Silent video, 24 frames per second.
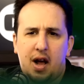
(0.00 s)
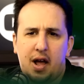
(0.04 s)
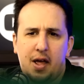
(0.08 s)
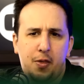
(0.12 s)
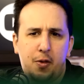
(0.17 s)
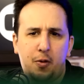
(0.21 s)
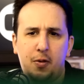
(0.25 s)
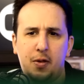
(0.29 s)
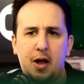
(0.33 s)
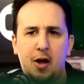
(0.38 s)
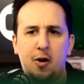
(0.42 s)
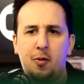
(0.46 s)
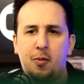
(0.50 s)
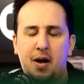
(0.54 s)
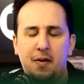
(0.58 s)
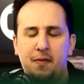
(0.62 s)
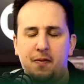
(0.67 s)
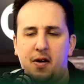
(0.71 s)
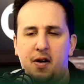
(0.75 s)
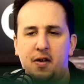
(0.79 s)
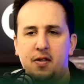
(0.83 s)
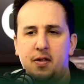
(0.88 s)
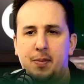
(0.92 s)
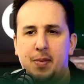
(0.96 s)
I thought they were by
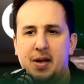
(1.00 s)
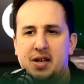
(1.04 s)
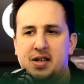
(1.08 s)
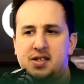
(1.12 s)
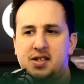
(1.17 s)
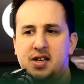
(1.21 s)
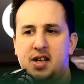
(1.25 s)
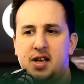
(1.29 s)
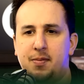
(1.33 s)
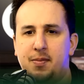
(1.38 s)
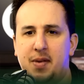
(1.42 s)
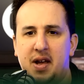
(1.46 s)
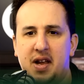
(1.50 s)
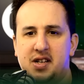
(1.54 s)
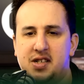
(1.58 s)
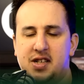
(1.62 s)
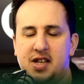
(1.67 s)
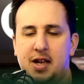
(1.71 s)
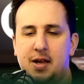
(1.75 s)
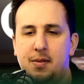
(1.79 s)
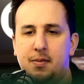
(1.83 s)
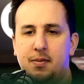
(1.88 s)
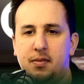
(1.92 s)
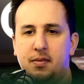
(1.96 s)
far the best team, better
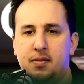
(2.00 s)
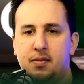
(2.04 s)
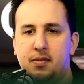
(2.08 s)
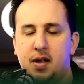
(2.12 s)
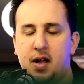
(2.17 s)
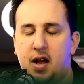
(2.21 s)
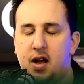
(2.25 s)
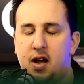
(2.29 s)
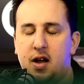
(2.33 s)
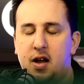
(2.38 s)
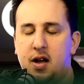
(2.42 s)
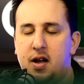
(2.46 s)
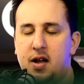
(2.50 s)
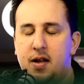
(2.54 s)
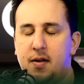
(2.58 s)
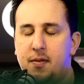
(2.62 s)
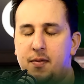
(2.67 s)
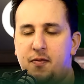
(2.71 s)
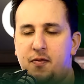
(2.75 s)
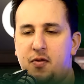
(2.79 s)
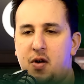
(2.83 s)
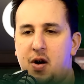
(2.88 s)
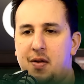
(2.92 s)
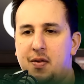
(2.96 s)
they team uh,
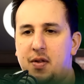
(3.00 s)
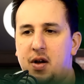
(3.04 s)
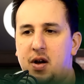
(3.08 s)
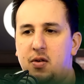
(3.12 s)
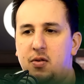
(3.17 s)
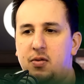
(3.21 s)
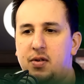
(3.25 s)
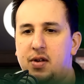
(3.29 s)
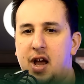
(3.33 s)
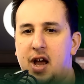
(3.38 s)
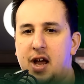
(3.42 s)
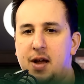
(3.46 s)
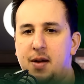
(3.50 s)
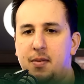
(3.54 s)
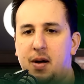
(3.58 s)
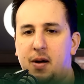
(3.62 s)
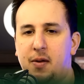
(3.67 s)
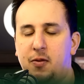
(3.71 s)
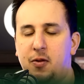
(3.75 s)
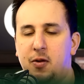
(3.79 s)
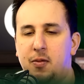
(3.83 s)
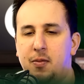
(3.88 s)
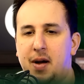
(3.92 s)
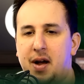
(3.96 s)
throughout the whole game. I
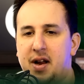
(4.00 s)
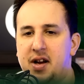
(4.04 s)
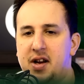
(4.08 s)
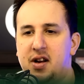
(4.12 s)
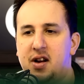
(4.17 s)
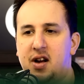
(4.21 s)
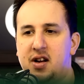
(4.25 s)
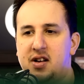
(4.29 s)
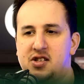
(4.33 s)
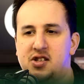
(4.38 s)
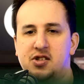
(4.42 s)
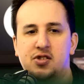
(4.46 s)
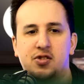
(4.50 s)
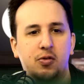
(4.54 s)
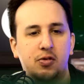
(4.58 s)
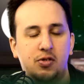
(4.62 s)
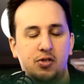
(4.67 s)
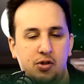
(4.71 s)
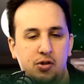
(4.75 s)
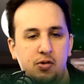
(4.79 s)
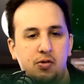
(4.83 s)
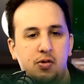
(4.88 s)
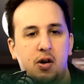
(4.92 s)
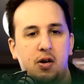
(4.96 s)
thought Man United scored
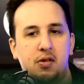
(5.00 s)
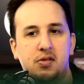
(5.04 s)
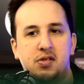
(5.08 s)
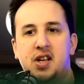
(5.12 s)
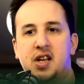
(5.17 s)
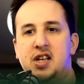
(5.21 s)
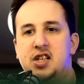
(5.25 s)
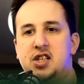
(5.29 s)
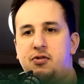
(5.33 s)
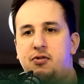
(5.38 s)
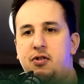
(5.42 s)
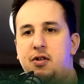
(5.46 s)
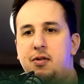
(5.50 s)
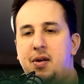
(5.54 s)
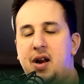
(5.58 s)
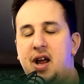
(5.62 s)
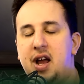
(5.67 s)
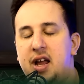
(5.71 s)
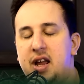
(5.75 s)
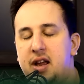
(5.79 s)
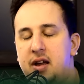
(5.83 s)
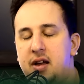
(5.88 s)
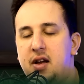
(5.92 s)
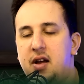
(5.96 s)
two goals against run of
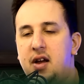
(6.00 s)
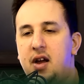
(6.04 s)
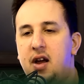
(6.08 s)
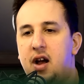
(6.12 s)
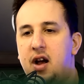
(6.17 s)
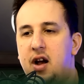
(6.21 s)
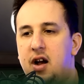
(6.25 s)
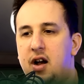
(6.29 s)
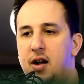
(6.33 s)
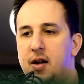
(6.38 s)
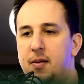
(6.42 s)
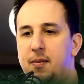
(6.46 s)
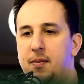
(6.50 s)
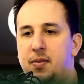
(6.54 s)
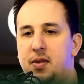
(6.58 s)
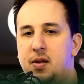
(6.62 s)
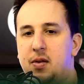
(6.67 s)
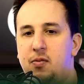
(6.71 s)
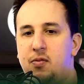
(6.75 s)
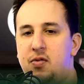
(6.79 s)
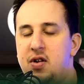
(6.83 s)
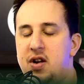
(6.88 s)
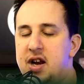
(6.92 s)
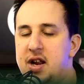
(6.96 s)
play. Um,
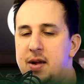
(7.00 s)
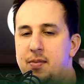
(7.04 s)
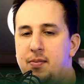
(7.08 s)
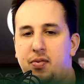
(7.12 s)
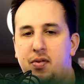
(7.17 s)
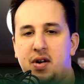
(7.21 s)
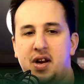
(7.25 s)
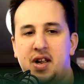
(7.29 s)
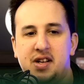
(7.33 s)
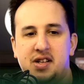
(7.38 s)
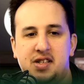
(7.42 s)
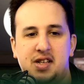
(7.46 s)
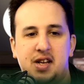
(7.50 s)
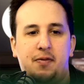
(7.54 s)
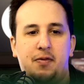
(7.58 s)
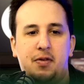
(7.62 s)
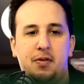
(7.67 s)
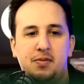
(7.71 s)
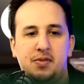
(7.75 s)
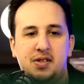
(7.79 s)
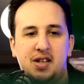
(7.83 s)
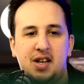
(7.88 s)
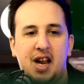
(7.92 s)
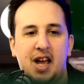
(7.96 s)
really brilliant stuff
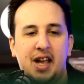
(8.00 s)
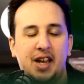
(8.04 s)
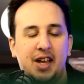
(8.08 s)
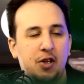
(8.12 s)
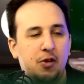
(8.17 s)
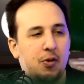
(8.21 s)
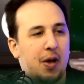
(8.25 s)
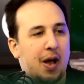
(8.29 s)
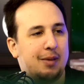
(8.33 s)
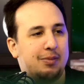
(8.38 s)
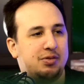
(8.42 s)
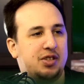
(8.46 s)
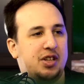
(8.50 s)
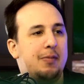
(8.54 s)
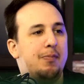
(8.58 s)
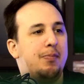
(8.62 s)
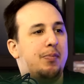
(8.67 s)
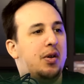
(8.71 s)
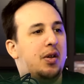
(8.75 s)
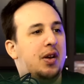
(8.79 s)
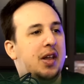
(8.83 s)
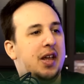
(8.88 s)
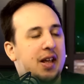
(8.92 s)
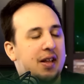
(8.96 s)
from Solanke, who absolutely
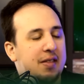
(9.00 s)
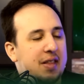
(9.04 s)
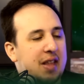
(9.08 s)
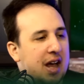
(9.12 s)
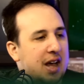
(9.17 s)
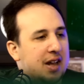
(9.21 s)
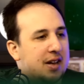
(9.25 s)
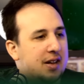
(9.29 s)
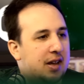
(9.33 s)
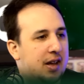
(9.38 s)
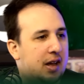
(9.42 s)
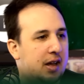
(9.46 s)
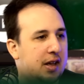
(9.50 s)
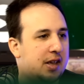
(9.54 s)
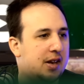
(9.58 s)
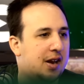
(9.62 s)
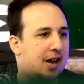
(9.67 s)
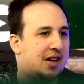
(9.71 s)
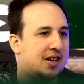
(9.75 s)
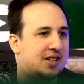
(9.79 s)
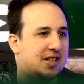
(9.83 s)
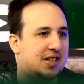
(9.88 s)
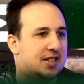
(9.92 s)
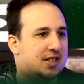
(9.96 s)
bullied that uh,
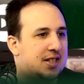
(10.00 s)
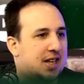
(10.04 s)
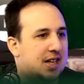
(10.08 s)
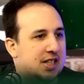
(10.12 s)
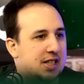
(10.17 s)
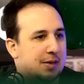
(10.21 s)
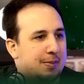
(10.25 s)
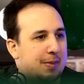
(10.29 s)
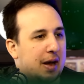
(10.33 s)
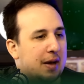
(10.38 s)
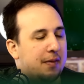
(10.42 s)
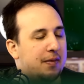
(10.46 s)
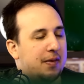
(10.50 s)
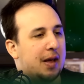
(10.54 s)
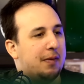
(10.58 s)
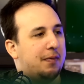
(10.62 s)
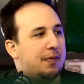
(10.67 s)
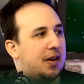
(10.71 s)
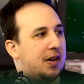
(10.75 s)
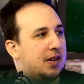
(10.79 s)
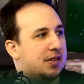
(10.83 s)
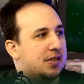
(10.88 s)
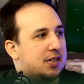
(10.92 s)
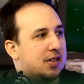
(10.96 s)
United centre back for that
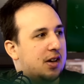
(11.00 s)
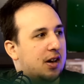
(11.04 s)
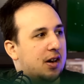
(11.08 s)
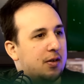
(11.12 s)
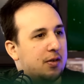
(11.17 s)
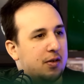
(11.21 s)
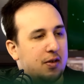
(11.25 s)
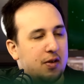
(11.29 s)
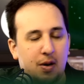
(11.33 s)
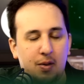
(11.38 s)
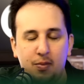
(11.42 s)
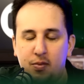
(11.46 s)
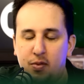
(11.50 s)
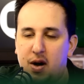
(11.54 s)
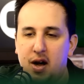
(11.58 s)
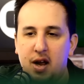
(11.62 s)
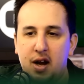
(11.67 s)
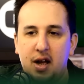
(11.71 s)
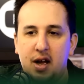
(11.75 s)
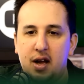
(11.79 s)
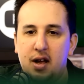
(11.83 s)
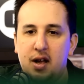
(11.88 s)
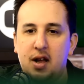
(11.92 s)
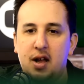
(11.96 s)
first Kambwala. goal,
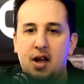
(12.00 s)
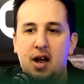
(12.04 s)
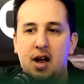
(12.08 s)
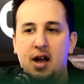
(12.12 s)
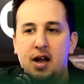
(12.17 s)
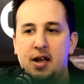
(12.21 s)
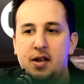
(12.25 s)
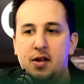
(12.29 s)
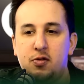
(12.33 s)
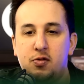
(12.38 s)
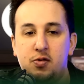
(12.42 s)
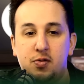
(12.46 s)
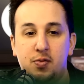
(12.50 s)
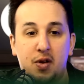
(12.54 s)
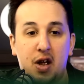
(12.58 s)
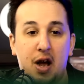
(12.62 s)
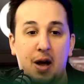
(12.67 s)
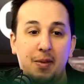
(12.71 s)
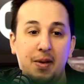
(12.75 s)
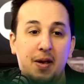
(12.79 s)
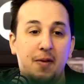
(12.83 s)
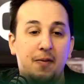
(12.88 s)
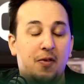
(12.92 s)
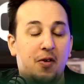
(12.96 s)
Kambwala. He was
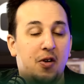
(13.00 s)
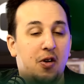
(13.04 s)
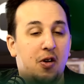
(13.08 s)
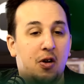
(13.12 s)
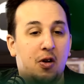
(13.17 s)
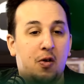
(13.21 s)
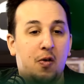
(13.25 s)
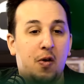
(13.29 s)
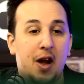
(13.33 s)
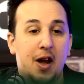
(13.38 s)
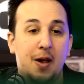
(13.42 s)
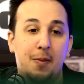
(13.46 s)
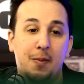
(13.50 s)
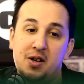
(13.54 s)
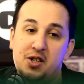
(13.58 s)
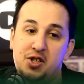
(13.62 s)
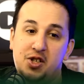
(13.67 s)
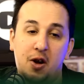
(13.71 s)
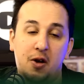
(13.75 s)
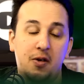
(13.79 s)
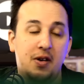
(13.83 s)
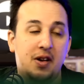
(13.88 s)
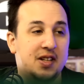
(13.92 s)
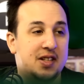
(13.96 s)
coming in for a lot of credit, but it
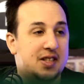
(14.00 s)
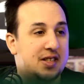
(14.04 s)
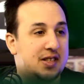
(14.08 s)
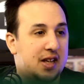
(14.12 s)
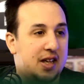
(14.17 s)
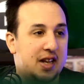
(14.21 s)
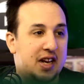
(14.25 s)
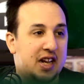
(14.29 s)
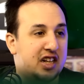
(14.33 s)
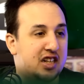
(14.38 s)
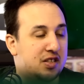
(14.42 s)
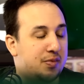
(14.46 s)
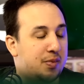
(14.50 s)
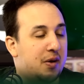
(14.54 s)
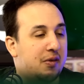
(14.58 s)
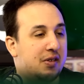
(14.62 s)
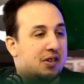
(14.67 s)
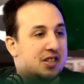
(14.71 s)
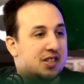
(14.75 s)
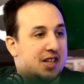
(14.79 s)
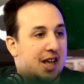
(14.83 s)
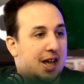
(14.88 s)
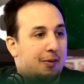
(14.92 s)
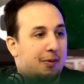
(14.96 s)
showed his
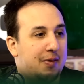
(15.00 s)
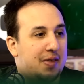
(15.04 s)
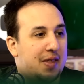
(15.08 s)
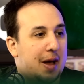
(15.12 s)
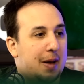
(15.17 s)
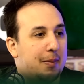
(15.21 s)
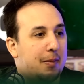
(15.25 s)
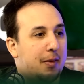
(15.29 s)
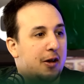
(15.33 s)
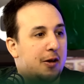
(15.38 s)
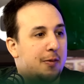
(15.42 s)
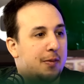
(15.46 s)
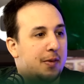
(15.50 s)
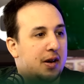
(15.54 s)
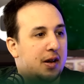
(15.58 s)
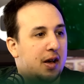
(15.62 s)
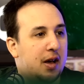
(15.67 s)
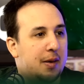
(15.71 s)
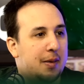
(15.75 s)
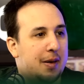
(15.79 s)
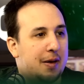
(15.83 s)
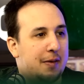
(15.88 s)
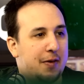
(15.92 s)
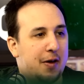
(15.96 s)
inexperience there with that moment.
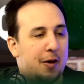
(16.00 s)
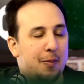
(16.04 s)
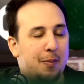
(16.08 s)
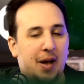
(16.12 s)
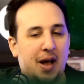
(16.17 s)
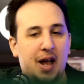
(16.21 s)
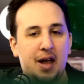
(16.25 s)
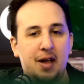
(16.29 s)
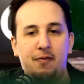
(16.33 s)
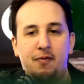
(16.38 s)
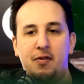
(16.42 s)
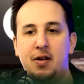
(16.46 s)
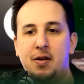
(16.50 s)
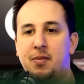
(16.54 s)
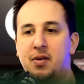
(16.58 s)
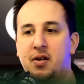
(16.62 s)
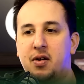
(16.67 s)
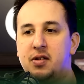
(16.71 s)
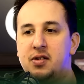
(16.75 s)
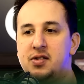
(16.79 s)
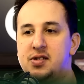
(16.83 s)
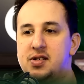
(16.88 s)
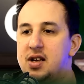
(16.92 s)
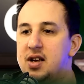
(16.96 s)
Uh, I felt bad for him
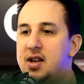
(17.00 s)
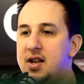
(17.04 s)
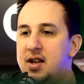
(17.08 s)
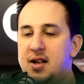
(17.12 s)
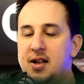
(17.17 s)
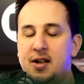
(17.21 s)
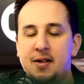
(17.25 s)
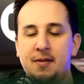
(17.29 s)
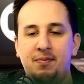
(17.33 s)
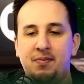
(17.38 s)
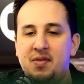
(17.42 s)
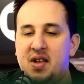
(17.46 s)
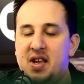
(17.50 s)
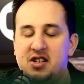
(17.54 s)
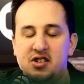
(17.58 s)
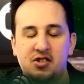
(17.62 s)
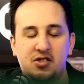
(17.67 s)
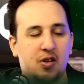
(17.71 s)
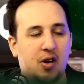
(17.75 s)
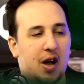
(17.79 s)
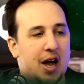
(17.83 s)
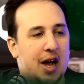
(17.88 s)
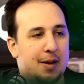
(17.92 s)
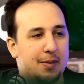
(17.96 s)
because he just
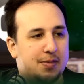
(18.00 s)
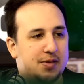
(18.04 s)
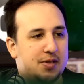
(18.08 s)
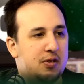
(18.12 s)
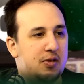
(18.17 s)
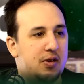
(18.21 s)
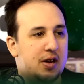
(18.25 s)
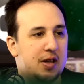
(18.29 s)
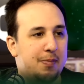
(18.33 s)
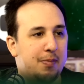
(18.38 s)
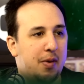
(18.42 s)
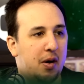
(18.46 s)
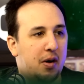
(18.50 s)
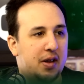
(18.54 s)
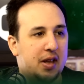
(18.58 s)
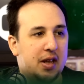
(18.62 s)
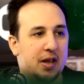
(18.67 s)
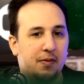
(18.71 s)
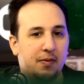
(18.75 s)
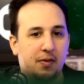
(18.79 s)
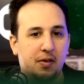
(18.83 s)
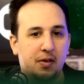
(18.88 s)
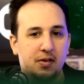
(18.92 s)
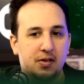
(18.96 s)
got absolutely
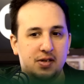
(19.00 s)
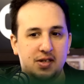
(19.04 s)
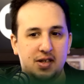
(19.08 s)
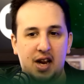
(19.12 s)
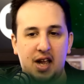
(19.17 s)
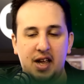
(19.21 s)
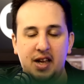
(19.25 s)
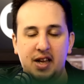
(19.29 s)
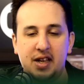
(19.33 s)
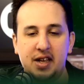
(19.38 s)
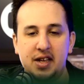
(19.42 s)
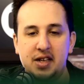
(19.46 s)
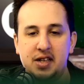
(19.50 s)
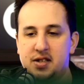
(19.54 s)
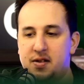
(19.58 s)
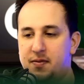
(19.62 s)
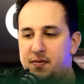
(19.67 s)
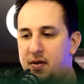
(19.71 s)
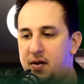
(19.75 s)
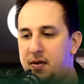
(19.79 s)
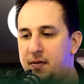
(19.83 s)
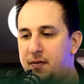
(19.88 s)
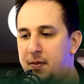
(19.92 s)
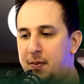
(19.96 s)
bodied for Solanke's
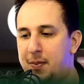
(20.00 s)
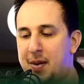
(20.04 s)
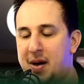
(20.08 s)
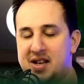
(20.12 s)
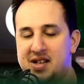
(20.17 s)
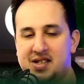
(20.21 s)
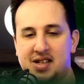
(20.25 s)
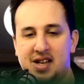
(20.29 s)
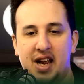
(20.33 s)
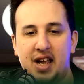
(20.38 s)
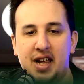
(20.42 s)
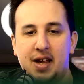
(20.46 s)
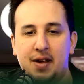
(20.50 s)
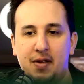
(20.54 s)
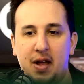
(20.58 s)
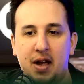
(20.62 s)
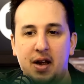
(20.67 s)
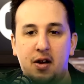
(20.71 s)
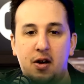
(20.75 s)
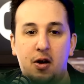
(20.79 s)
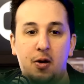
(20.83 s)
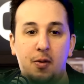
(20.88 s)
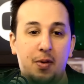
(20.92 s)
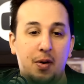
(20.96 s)
for, for, by Solanke for that
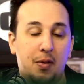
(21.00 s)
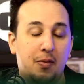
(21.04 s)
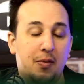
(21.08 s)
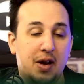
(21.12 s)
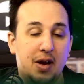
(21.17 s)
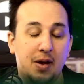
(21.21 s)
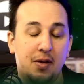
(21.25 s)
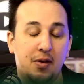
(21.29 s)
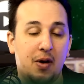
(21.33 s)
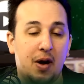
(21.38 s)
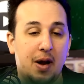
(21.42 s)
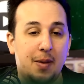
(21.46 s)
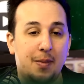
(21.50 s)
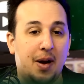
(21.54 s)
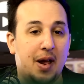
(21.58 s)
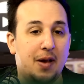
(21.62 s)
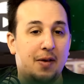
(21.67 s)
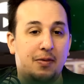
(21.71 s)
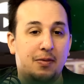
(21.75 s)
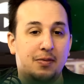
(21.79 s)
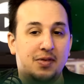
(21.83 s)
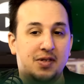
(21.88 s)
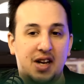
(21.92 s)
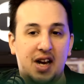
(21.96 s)
goal. But really great play
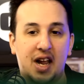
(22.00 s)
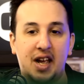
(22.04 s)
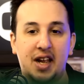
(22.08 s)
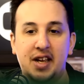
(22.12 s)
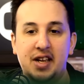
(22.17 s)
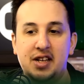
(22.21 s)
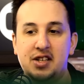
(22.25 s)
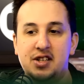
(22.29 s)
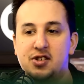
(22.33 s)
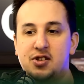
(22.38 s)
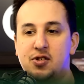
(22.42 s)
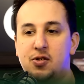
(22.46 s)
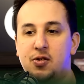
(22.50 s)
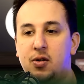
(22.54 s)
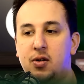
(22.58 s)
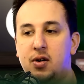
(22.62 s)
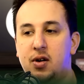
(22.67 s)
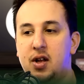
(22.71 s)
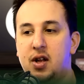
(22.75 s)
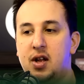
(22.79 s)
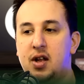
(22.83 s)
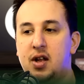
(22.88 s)
from Solanke to score.